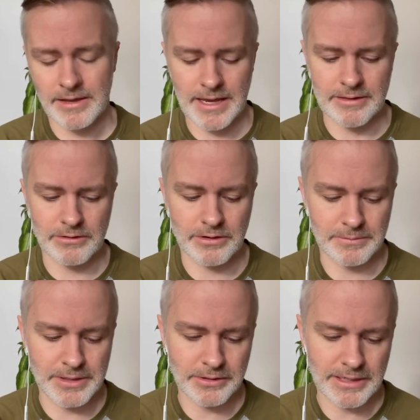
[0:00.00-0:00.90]
and they're going to
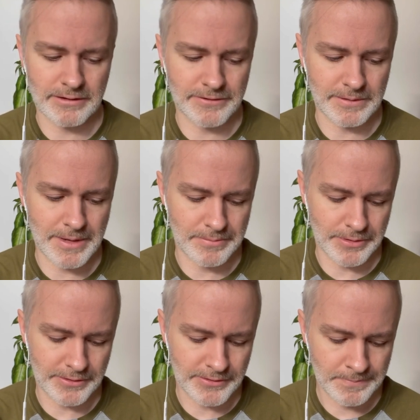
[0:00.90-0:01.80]
be looking to fill
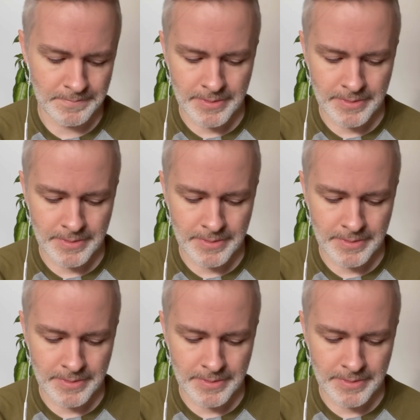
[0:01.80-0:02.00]
members.